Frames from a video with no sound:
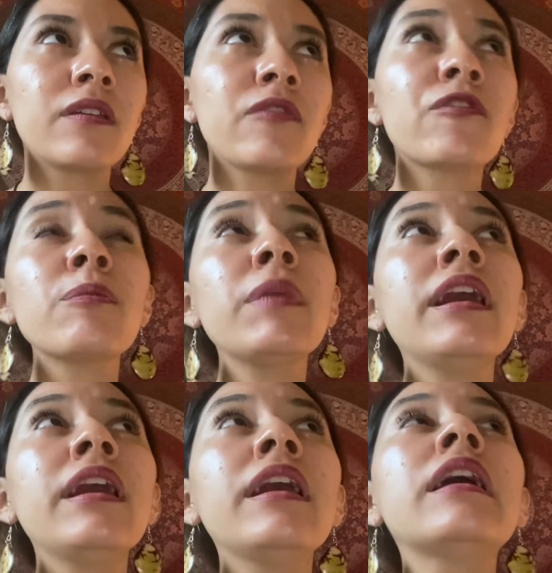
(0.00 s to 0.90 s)
For
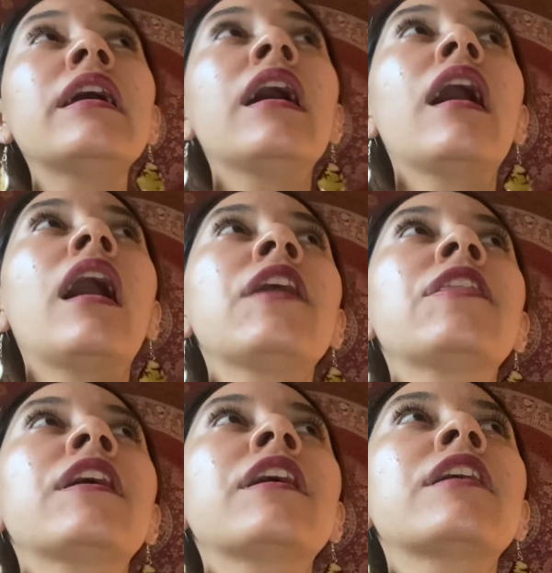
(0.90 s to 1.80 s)
me, I
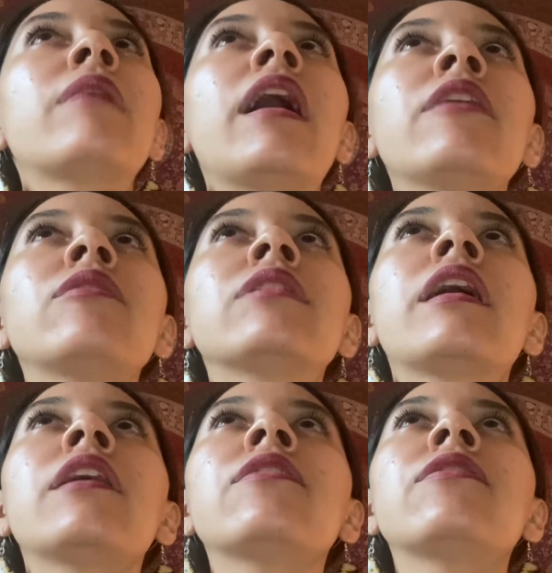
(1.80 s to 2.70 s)
think in my own
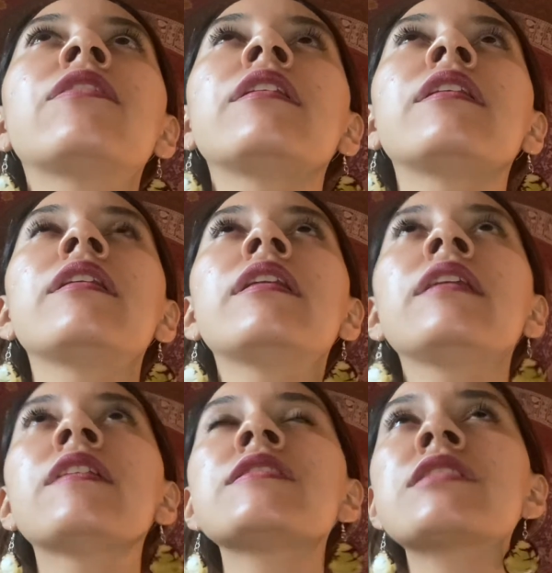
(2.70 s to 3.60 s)
life and in
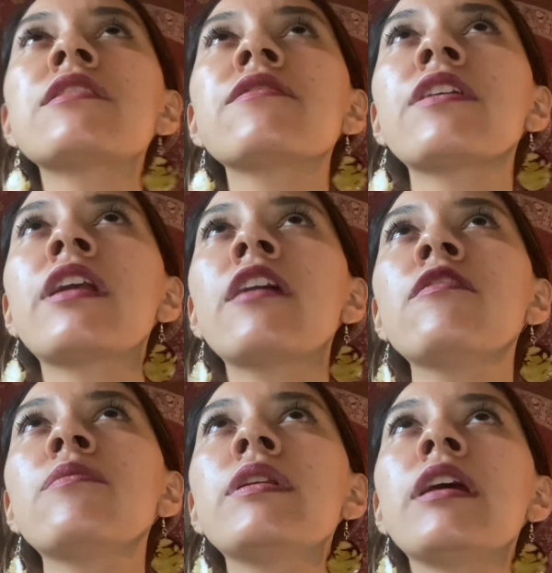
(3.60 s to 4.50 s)
the stuff that
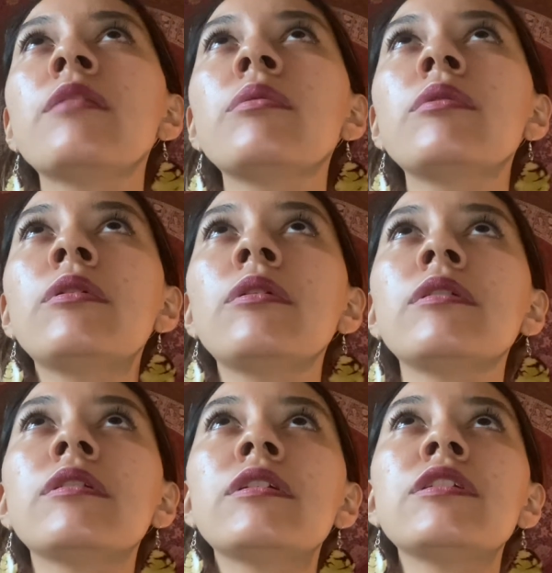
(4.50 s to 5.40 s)
I've been able
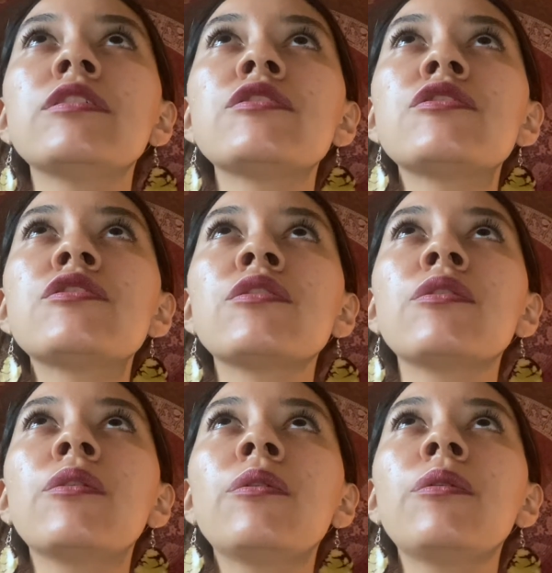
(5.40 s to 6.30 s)

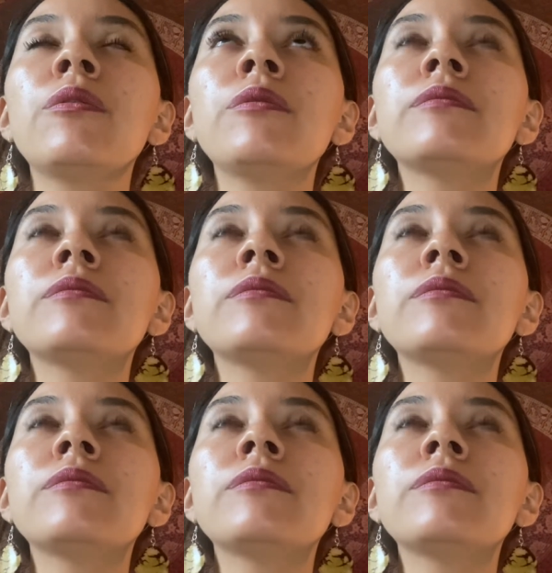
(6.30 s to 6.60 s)
to